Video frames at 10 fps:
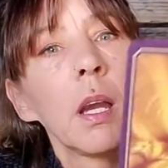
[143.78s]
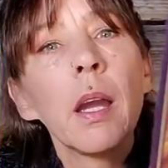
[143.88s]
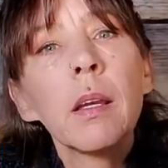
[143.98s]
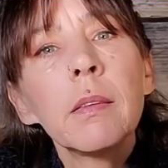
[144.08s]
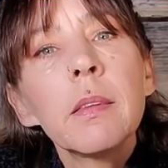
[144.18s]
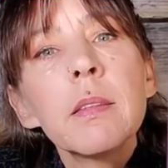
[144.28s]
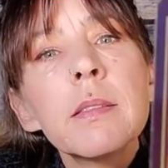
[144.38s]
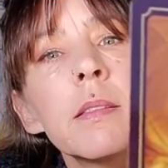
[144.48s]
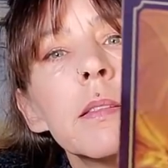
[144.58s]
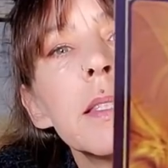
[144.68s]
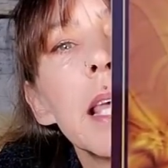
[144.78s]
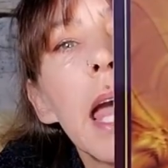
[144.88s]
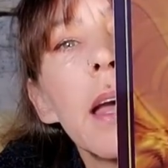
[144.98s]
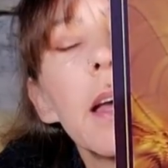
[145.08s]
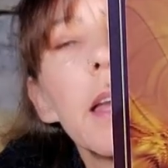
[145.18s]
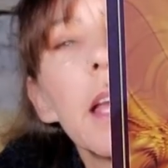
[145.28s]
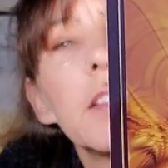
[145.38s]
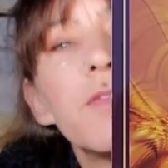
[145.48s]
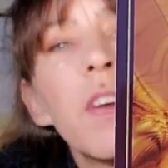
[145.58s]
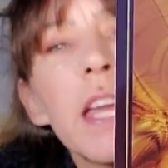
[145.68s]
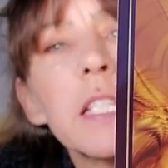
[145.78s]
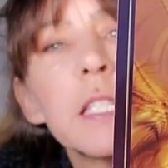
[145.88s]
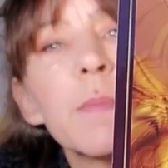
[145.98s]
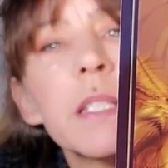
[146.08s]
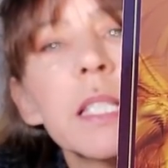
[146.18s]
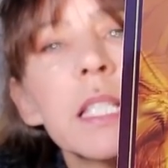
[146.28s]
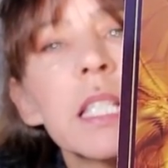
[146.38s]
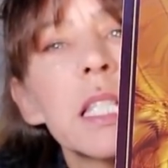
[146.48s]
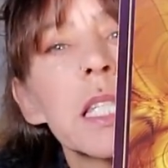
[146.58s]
And this is advancements,